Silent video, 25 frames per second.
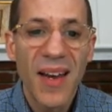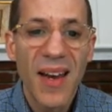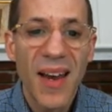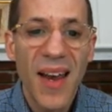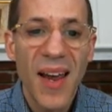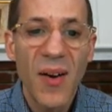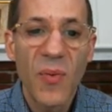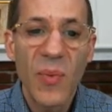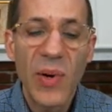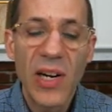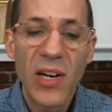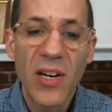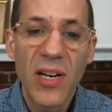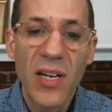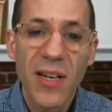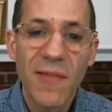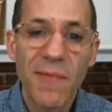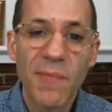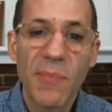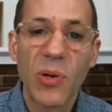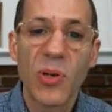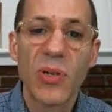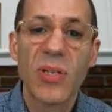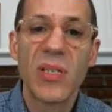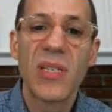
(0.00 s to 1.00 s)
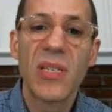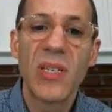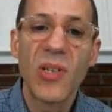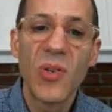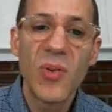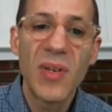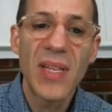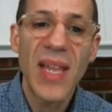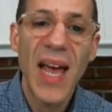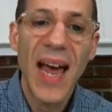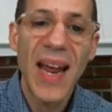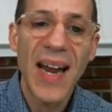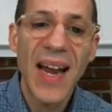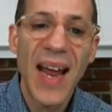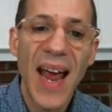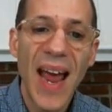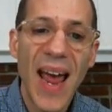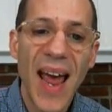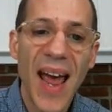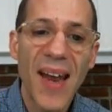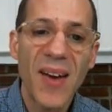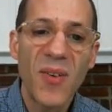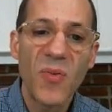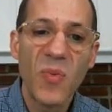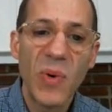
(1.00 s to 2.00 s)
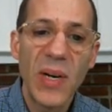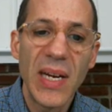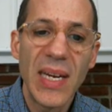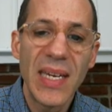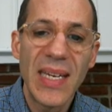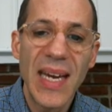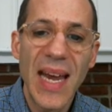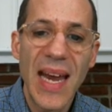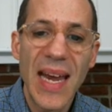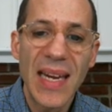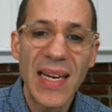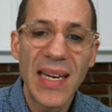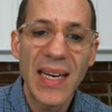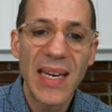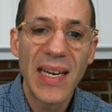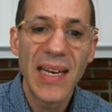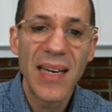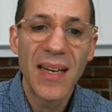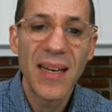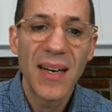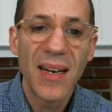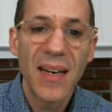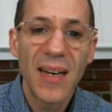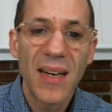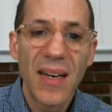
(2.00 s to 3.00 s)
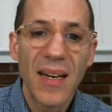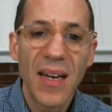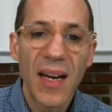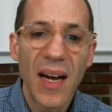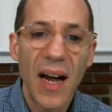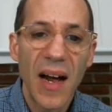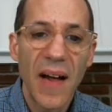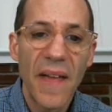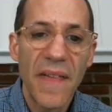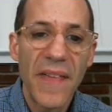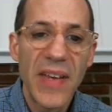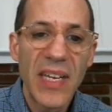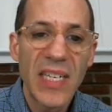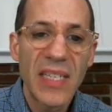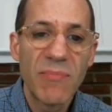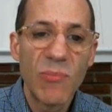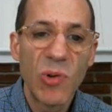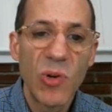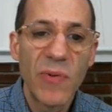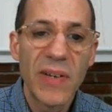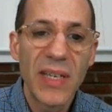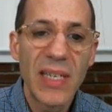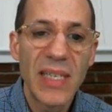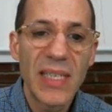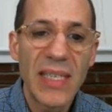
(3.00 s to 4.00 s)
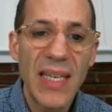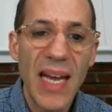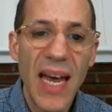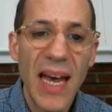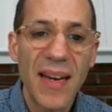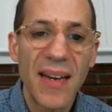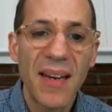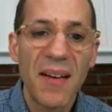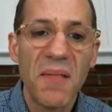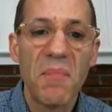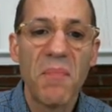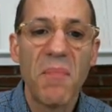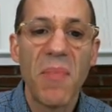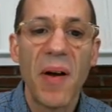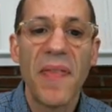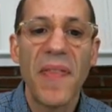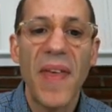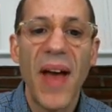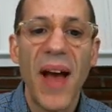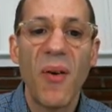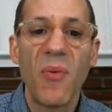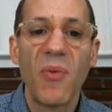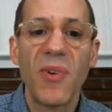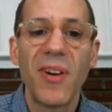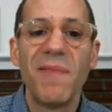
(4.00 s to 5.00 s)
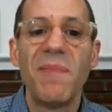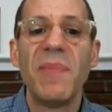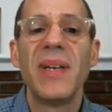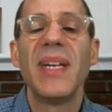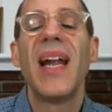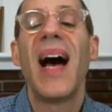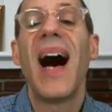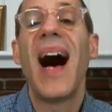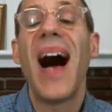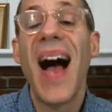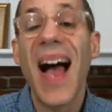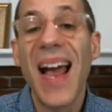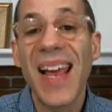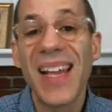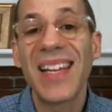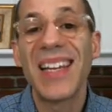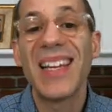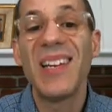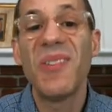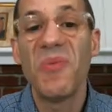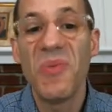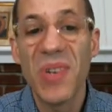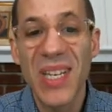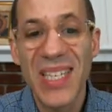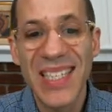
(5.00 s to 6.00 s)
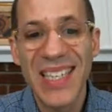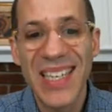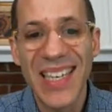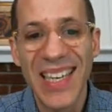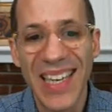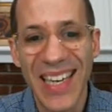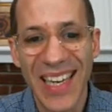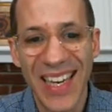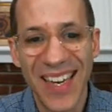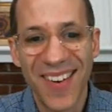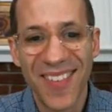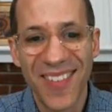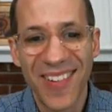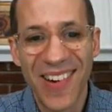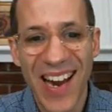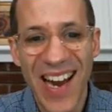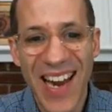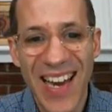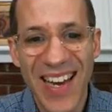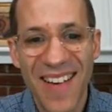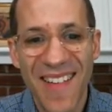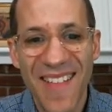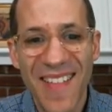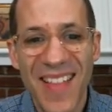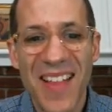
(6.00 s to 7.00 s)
and we could have pursued that had we taken this move instead, but that would have been highly risky, right?